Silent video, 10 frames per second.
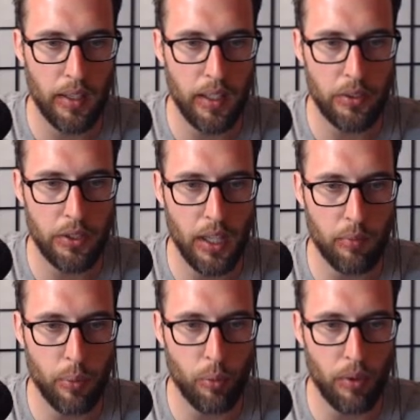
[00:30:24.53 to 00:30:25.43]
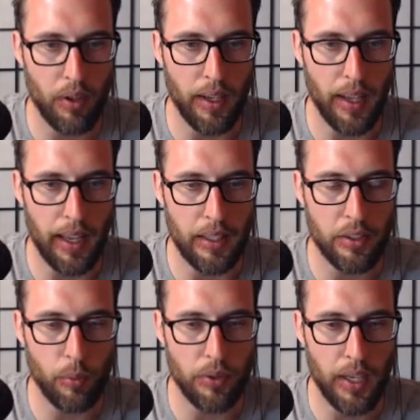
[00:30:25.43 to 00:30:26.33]
And then you should have boomerang ads,
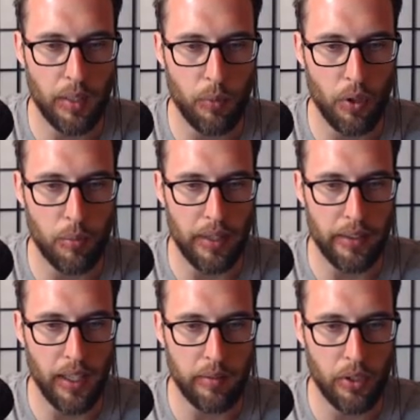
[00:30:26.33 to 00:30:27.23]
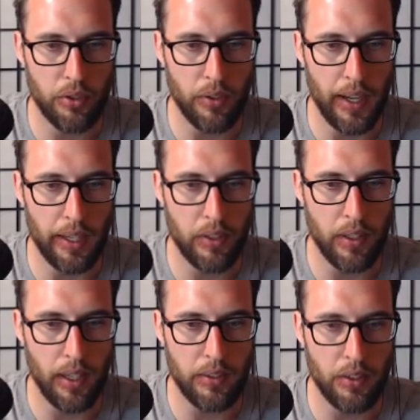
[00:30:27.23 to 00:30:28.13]
and we'll talk more about that. Those are
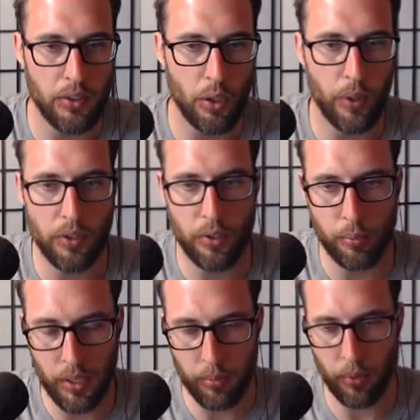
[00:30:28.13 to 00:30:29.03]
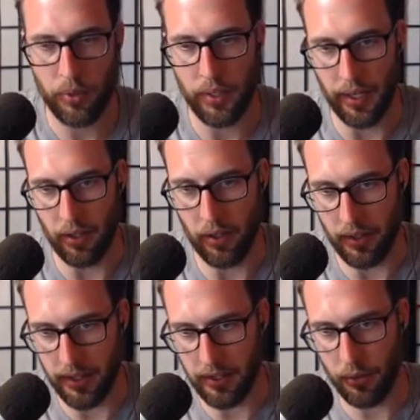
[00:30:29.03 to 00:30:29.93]
advertising going to people that
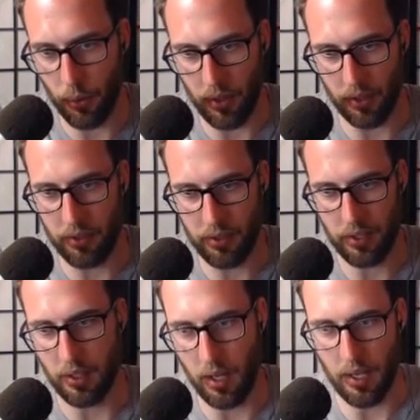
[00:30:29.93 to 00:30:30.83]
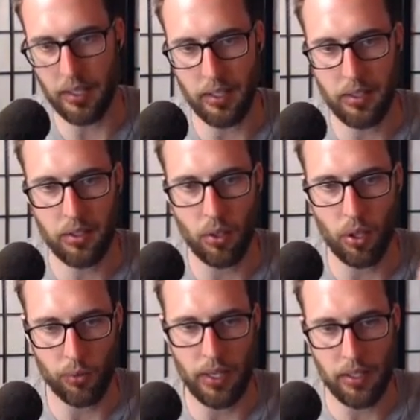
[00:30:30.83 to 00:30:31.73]
are in your existing audience
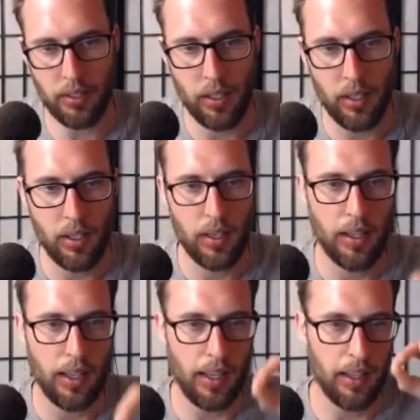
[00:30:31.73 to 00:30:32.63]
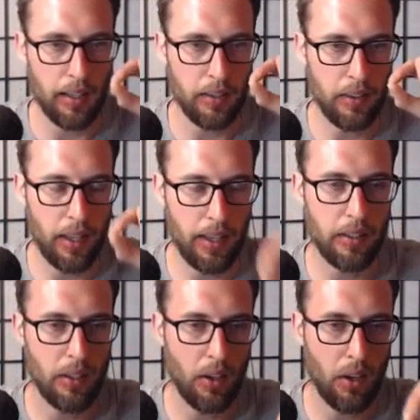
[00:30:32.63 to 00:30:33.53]
already, and
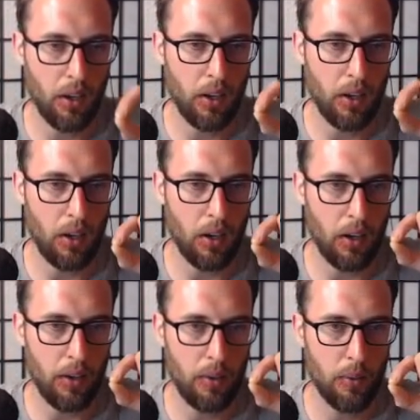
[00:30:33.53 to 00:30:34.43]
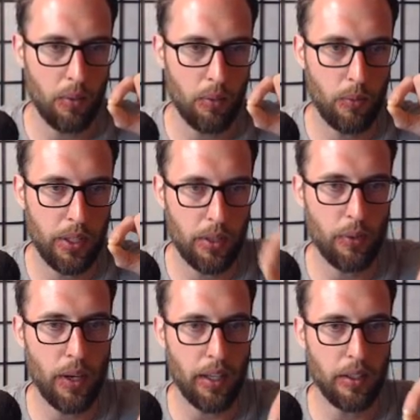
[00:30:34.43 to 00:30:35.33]
they are
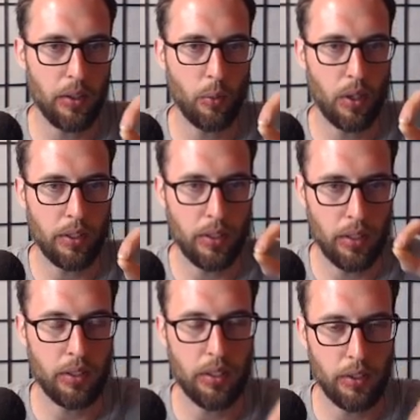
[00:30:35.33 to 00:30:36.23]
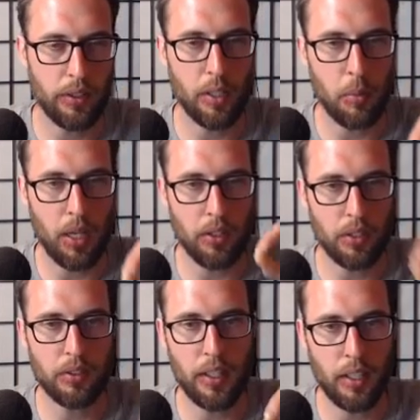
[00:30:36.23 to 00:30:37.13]
reiterating what is in your emails
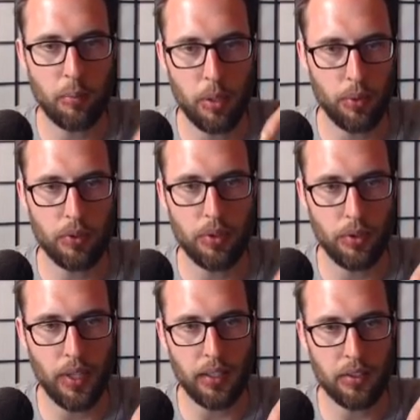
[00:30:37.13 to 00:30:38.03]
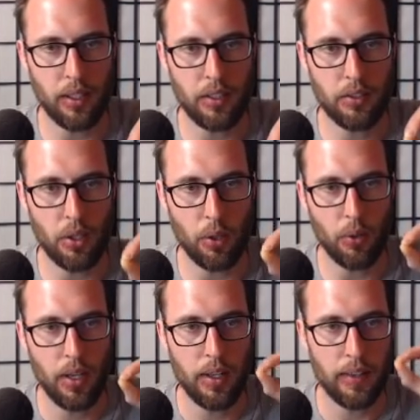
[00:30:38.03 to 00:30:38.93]
and sending people to that site.
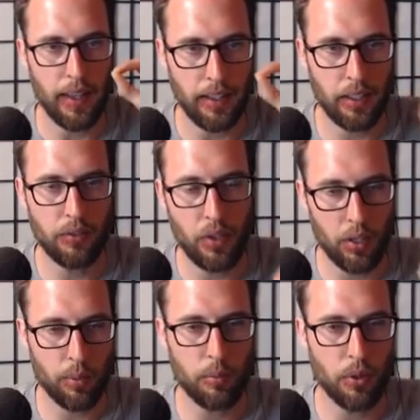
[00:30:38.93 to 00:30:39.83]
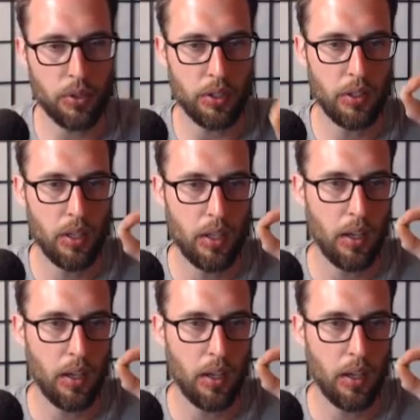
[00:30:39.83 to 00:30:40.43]
So that gift card promotion